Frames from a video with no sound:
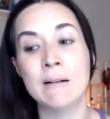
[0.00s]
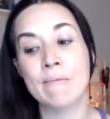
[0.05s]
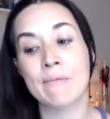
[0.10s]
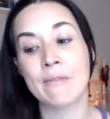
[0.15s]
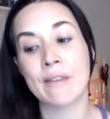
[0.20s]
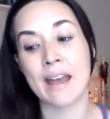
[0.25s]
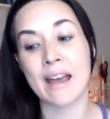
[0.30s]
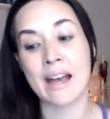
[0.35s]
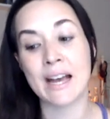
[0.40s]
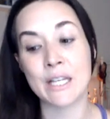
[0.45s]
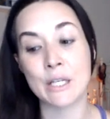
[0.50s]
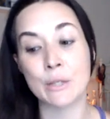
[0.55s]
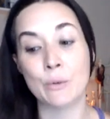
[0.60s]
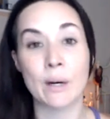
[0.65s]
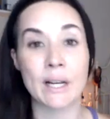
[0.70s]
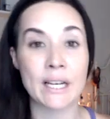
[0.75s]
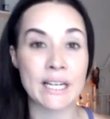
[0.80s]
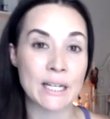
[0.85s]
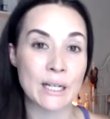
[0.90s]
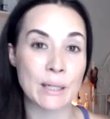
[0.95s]
and you
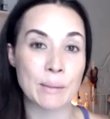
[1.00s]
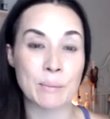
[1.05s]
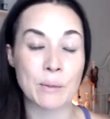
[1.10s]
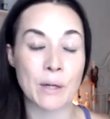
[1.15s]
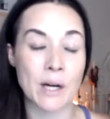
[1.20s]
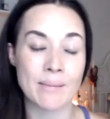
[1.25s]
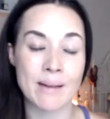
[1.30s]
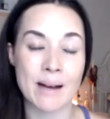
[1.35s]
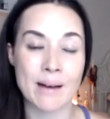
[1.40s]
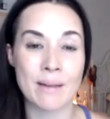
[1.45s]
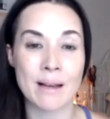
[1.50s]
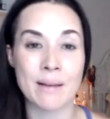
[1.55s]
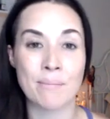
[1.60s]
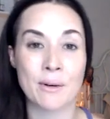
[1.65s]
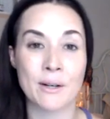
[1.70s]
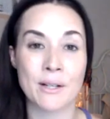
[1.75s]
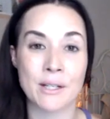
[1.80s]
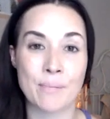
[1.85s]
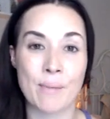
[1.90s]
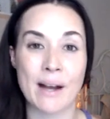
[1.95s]
want to hear more about my
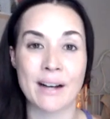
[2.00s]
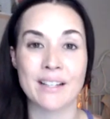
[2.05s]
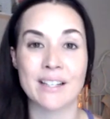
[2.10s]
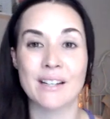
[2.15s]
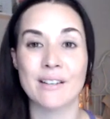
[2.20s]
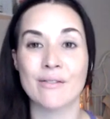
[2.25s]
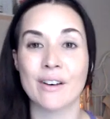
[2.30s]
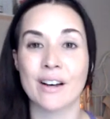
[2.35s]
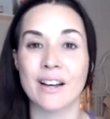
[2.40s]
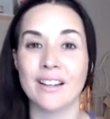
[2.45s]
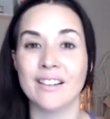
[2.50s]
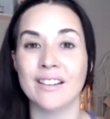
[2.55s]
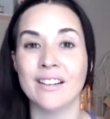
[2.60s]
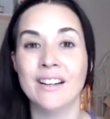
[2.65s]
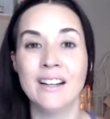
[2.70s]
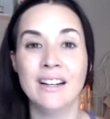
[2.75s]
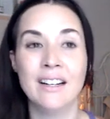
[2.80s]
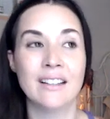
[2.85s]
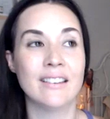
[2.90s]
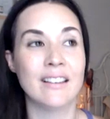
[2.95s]
perspective on
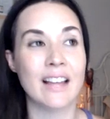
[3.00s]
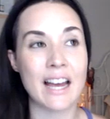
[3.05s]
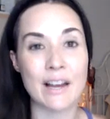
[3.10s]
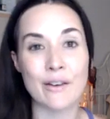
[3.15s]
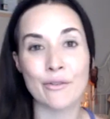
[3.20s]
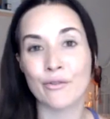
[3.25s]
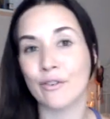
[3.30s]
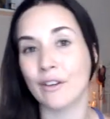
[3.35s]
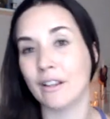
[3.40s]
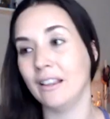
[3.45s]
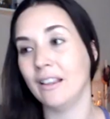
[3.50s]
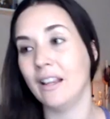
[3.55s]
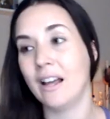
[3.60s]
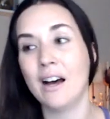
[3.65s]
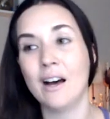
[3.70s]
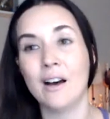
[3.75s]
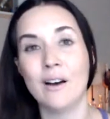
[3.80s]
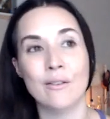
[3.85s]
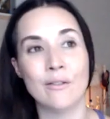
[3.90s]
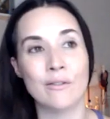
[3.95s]
life and
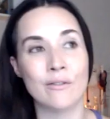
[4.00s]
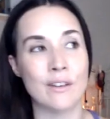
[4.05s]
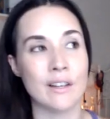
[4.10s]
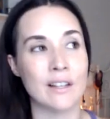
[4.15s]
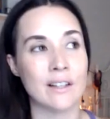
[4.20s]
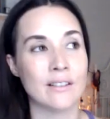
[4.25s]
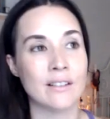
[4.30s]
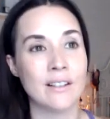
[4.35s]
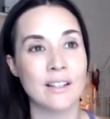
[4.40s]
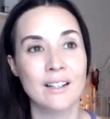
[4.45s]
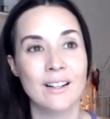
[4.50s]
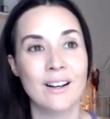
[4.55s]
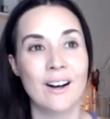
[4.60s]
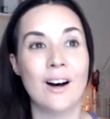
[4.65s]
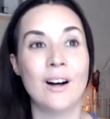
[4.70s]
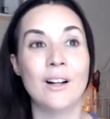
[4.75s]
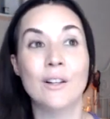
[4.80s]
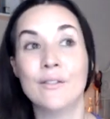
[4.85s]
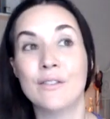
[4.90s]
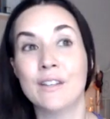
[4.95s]
love and
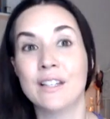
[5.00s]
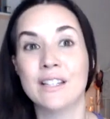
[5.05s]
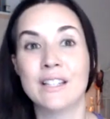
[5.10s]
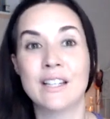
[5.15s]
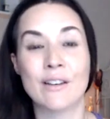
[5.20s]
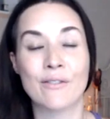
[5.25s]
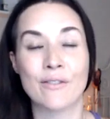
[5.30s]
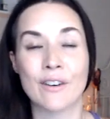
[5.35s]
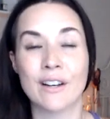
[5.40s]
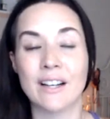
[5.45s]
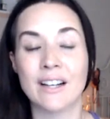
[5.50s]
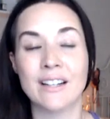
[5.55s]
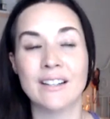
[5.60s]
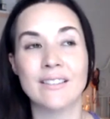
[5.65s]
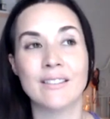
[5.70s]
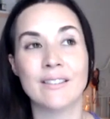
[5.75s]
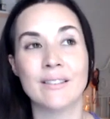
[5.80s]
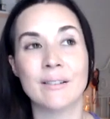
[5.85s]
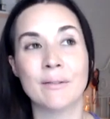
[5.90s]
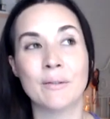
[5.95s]
all of these different
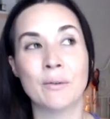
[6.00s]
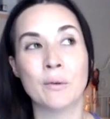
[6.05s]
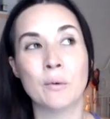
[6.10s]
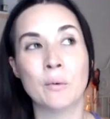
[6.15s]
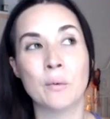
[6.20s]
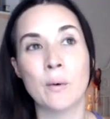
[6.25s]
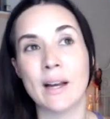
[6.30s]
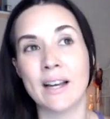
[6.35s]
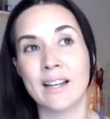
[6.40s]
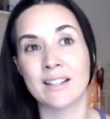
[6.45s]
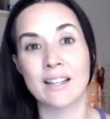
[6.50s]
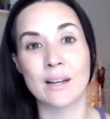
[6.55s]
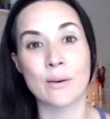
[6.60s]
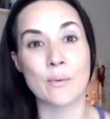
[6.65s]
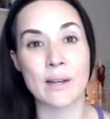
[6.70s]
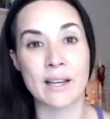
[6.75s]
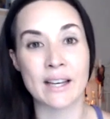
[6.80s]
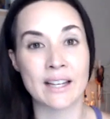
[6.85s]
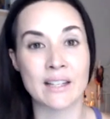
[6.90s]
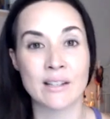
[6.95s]
ways that
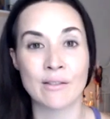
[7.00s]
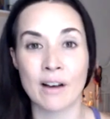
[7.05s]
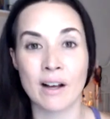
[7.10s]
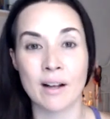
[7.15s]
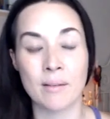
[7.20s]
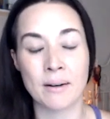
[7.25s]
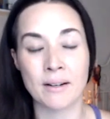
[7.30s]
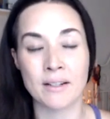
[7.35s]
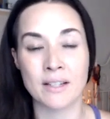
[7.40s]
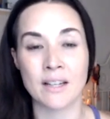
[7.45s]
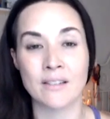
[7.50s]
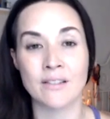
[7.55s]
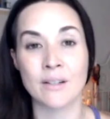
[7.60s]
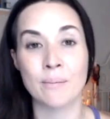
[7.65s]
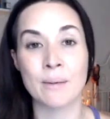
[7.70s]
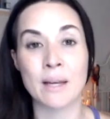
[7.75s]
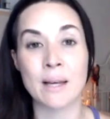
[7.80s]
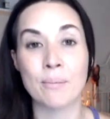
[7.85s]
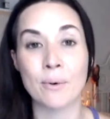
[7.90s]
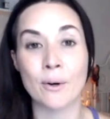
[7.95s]
we can develop ourselves as
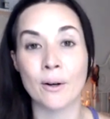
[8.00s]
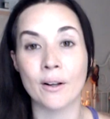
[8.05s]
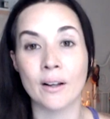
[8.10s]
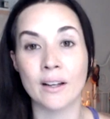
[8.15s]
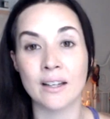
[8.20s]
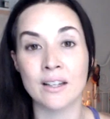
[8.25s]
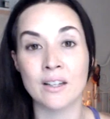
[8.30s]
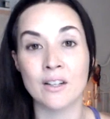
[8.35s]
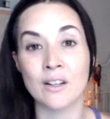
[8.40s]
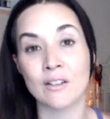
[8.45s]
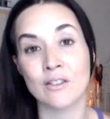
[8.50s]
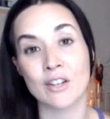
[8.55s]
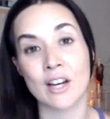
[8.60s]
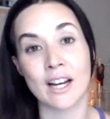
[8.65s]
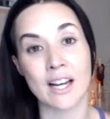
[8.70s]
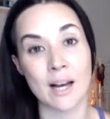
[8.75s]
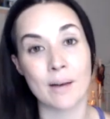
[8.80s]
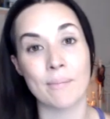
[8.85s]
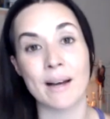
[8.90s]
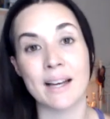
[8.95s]
people, you can check
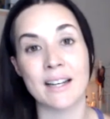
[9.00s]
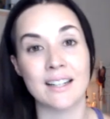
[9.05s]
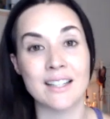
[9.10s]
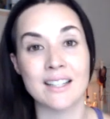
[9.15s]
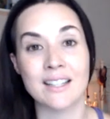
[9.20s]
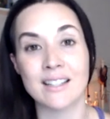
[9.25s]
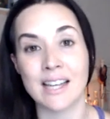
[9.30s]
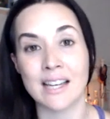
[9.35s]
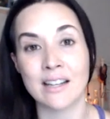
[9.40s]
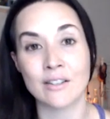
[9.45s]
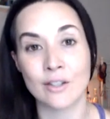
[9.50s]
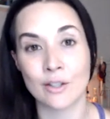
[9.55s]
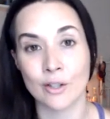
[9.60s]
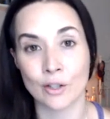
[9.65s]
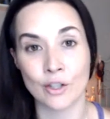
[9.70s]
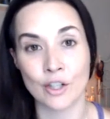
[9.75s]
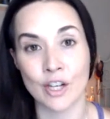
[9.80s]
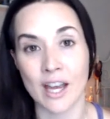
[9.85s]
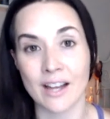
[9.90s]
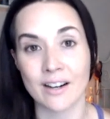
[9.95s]
out my
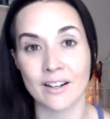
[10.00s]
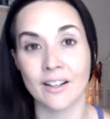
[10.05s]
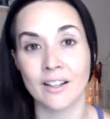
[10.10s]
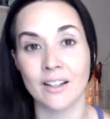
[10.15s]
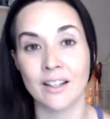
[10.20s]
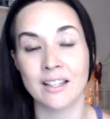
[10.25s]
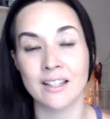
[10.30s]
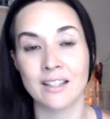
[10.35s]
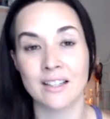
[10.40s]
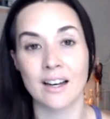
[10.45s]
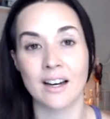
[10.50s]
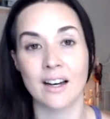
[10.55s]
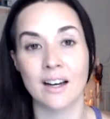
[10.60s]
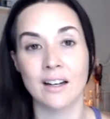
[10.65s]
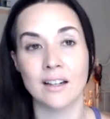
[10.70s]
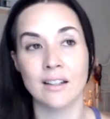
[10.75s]
uncensored channel. It's a uh,